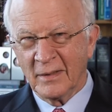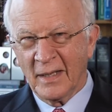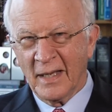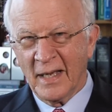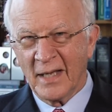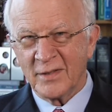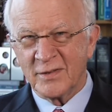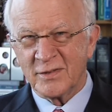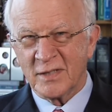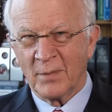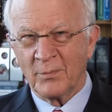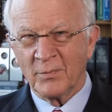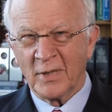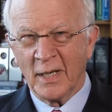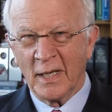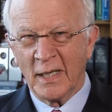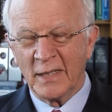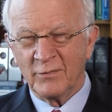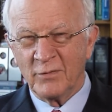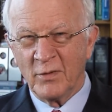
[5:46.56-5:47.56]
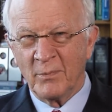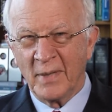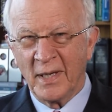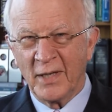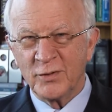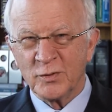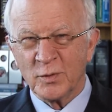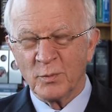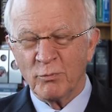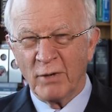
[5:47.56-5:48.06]
had some kind of a
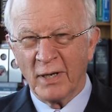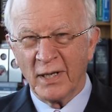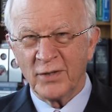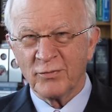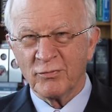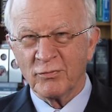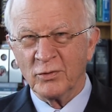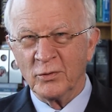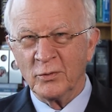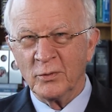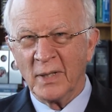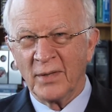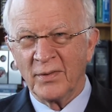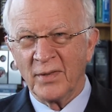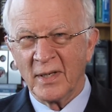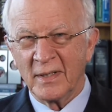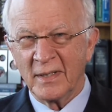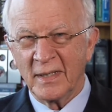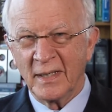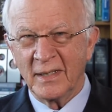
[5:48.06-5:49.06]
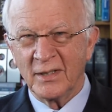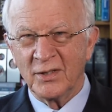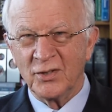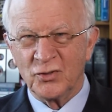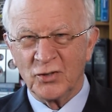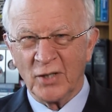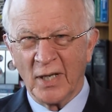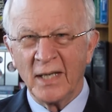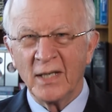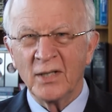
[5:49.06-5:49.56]
major breakthrough, and that he had
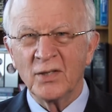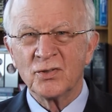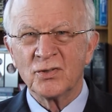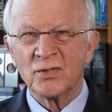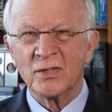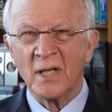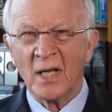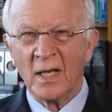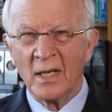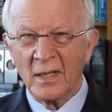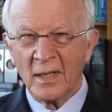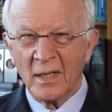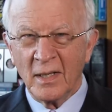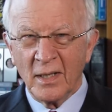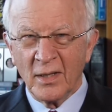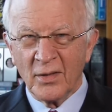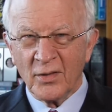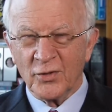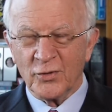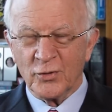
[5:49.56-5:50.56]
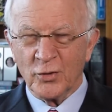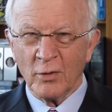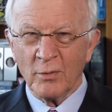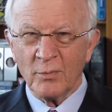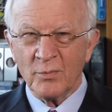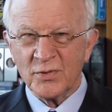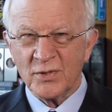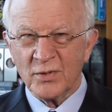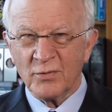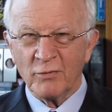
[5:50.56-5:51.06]
changed the
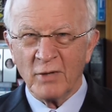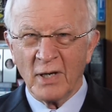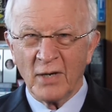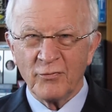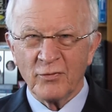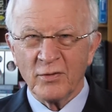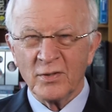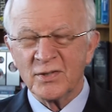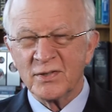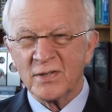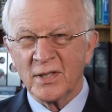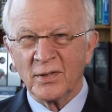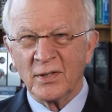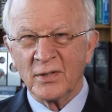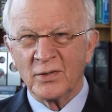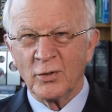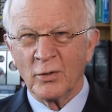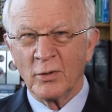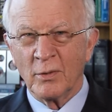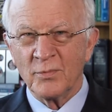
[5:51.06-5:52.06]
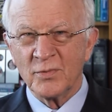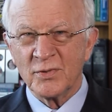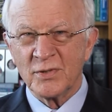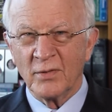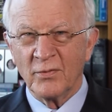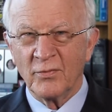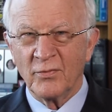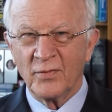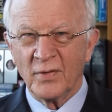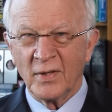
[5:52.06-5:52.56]
terms of reference and the terms
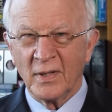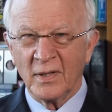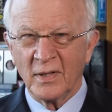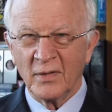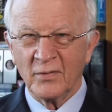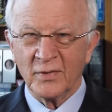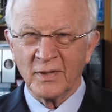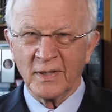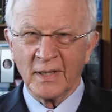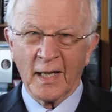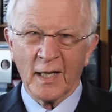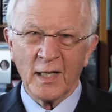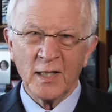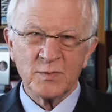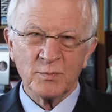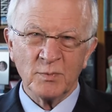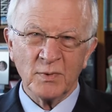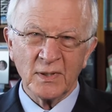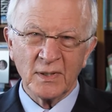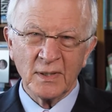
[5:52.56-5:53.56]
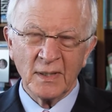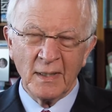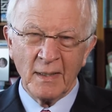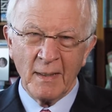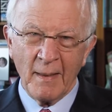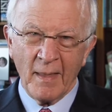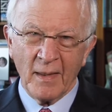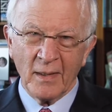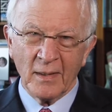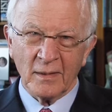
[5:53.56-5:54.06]
of engagement
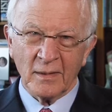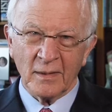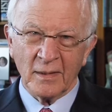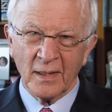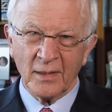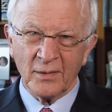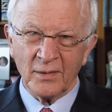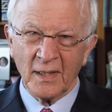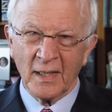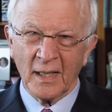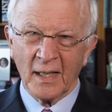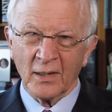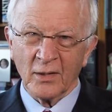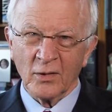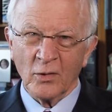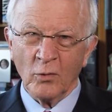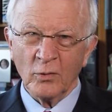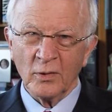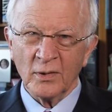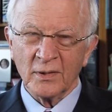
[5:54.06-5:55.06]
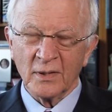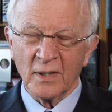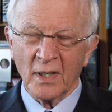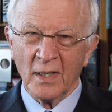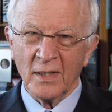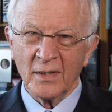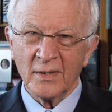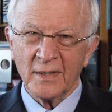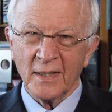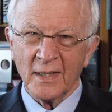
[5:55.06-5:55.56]
in the Angolan
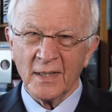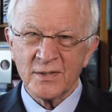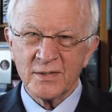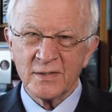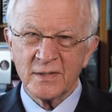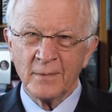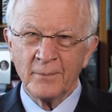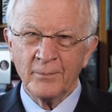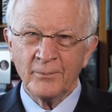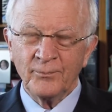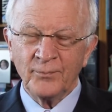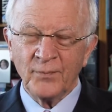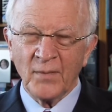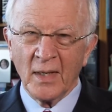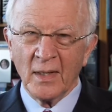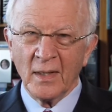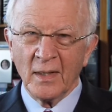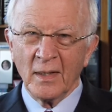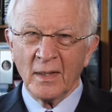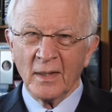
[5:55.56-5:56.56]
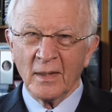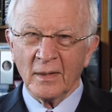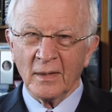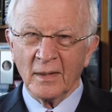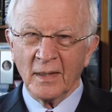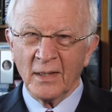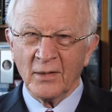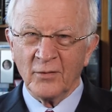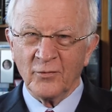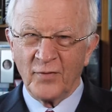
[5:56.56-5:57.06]
contest.
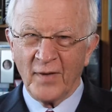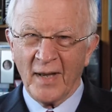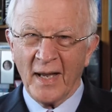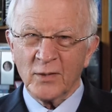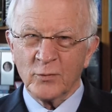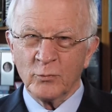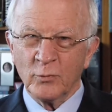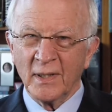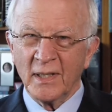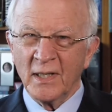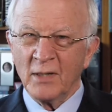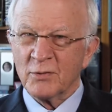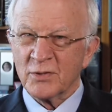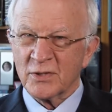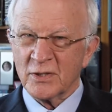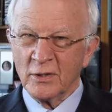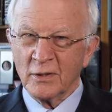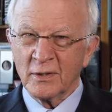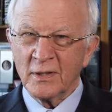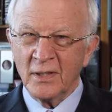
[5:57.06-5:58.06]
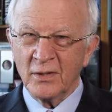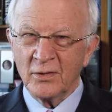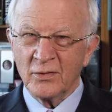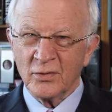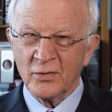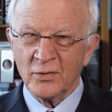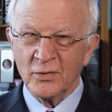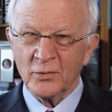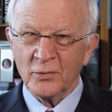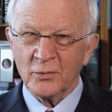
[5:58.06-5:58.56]
In fact, what he was looking
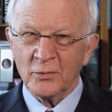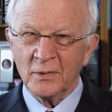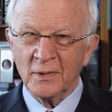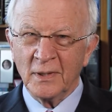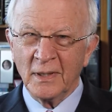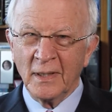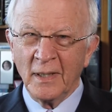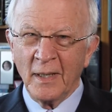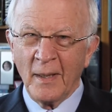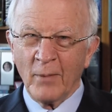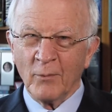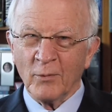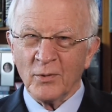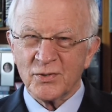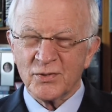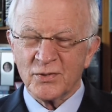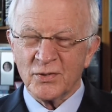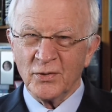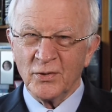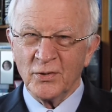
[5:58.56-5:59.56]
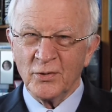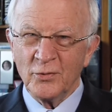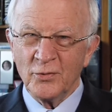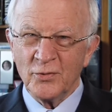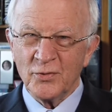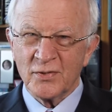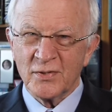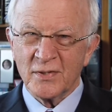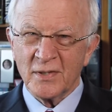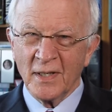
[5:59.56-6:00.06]
to do was to
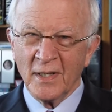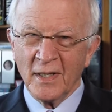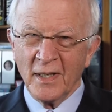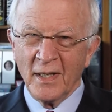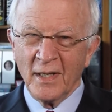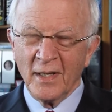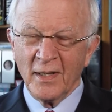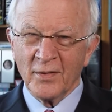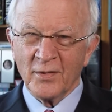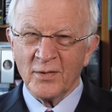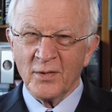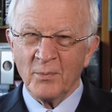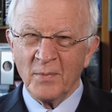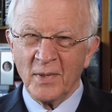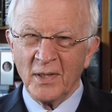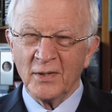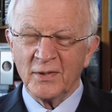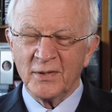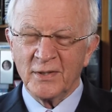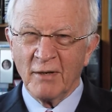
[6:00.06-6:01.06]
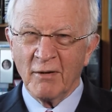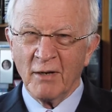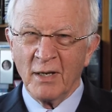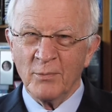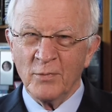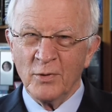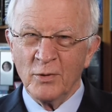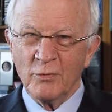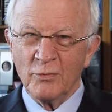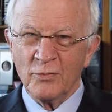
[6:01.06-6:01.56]
use the
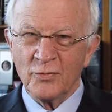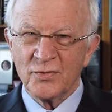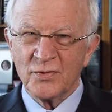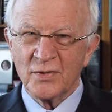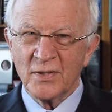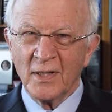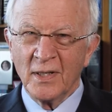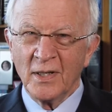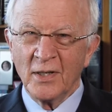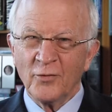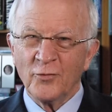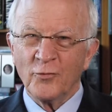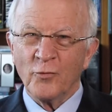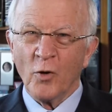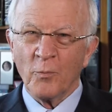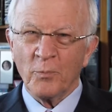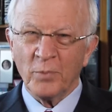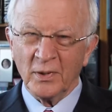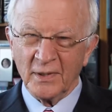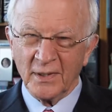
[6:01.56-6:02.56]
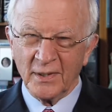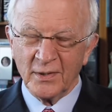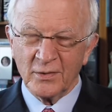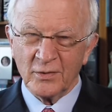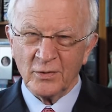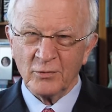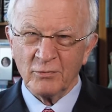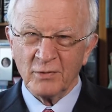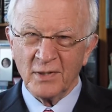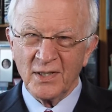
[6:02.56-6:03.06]
military moves for
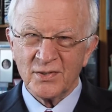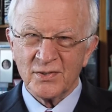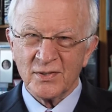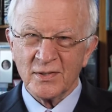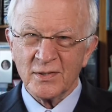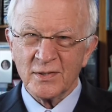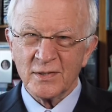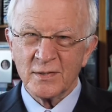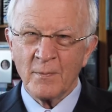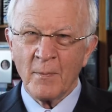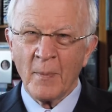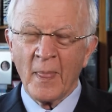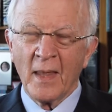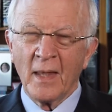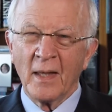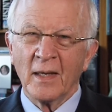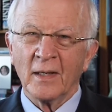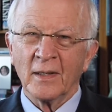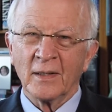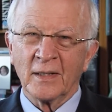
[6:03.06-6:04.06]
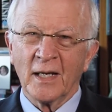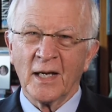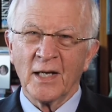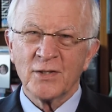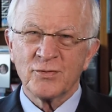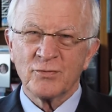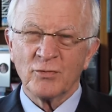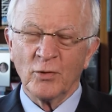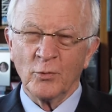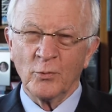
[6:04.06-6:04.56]
political reasons. And
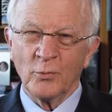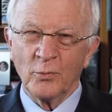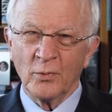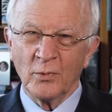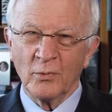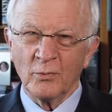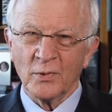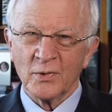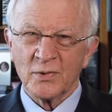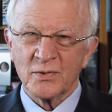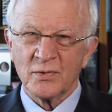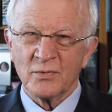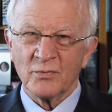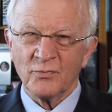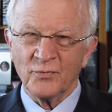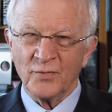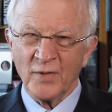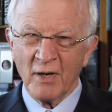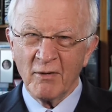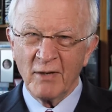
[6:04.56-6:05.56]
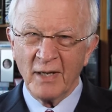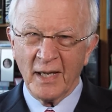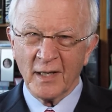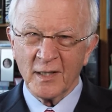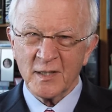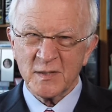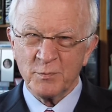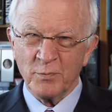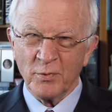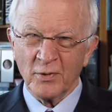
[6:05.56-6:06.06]
Castro was very
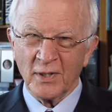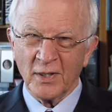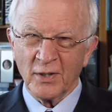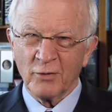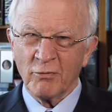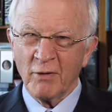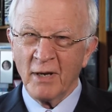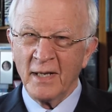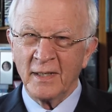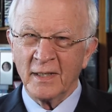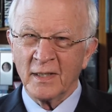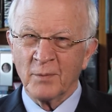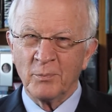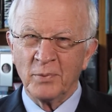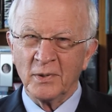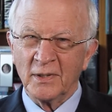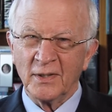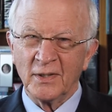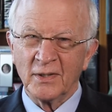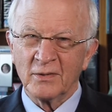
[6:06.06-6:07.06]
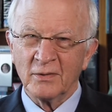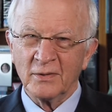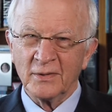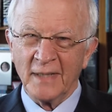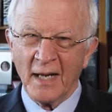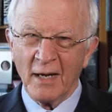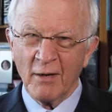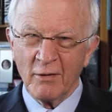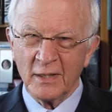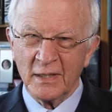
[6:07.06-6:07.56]
expert at creating a political
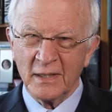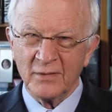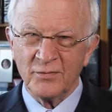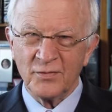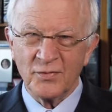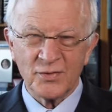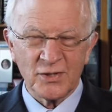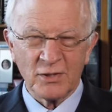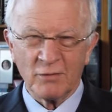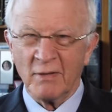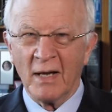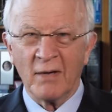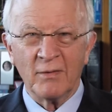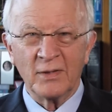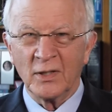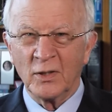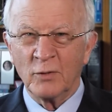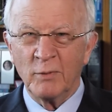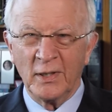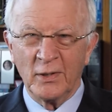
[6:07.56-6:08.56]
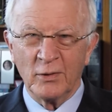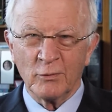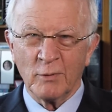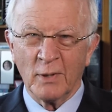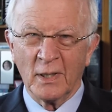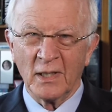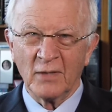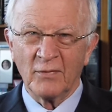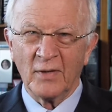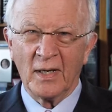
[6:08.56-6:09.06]
narrative surrounding Cuito
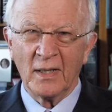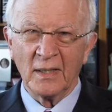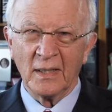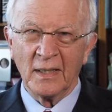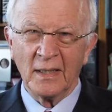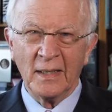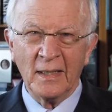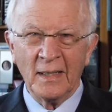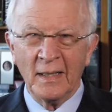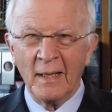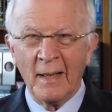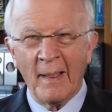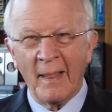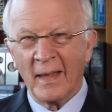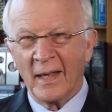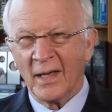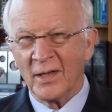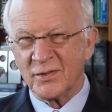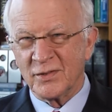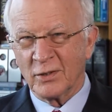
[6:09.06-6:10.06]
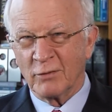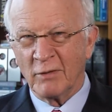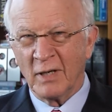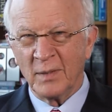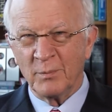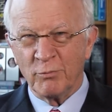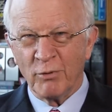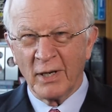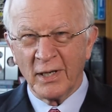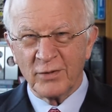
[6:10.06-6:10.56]
Cuanavale as a
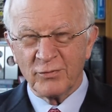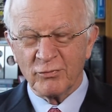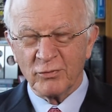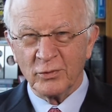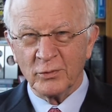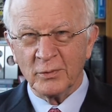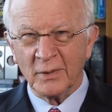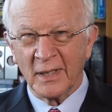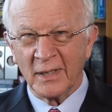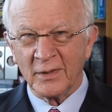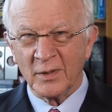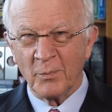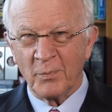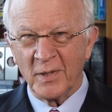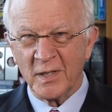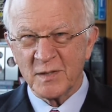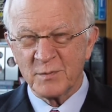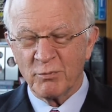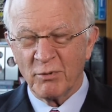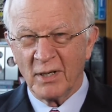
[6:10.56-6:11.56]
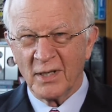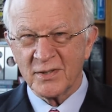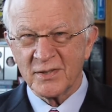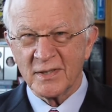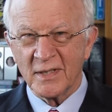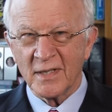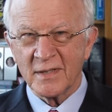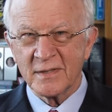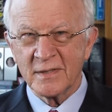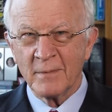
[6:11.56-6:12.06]
great breakthrough in the peace
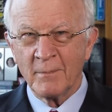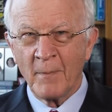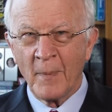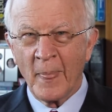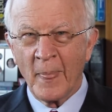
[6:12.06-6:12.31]
process.